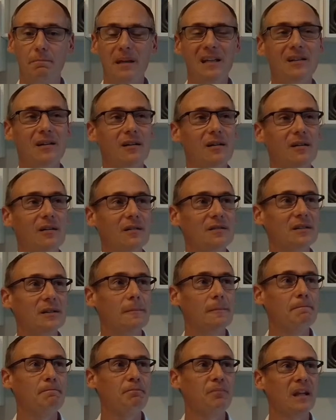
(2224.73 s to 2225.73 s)
because
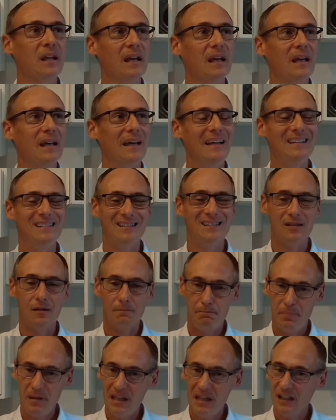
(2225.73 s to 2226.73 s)
it's a
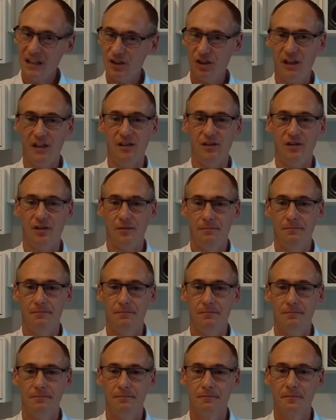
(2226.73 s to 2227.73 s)
big change
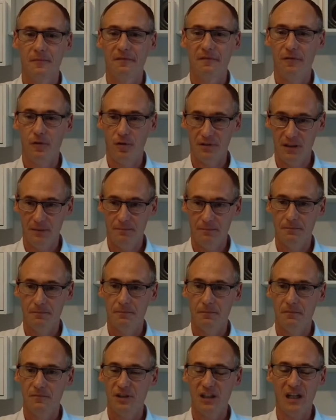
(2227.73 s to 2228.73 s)
for them.
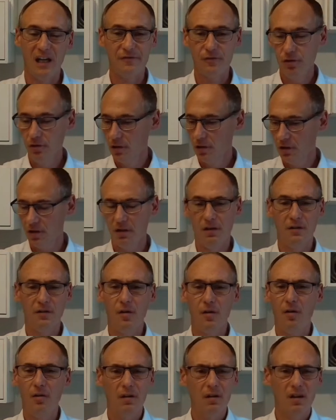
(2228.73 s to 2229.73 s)
Yeah. They have to learn
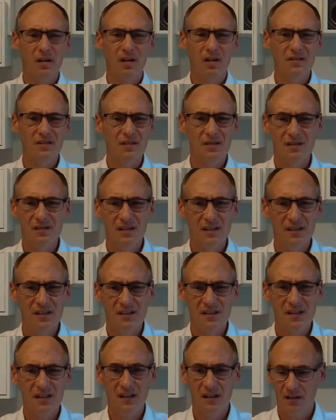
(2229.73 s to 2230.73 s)
all the consulting
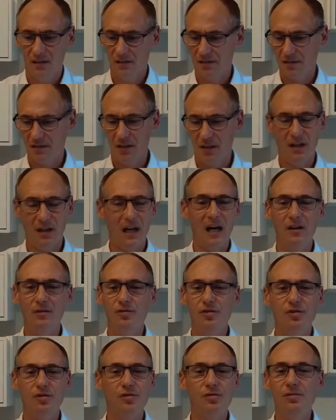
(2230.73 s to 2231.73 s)
skills,
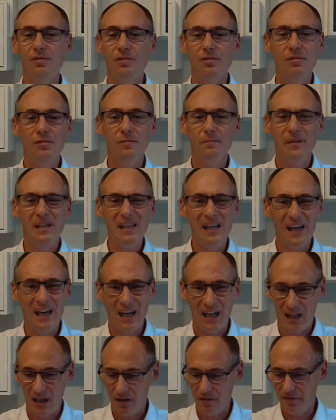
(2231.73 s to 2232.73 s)
how to
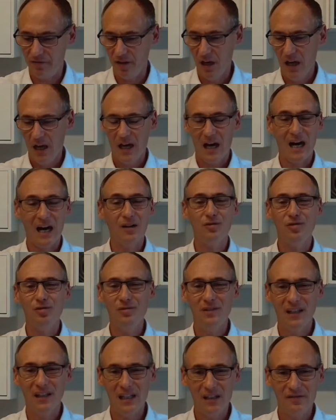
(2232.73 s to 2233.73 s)
behave, how to
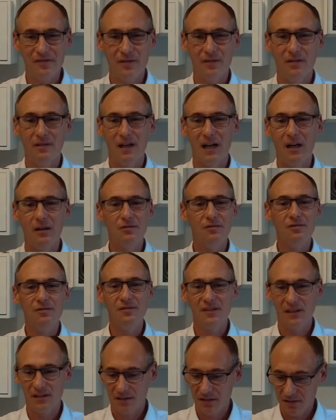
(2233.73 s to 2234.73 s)
deliver, how to
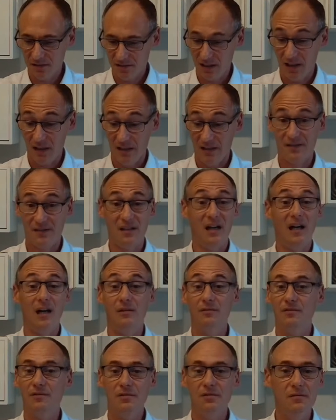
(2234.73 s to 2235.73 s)
synthesize,
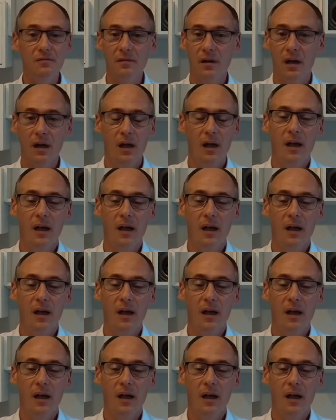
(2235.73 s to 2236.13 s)
how to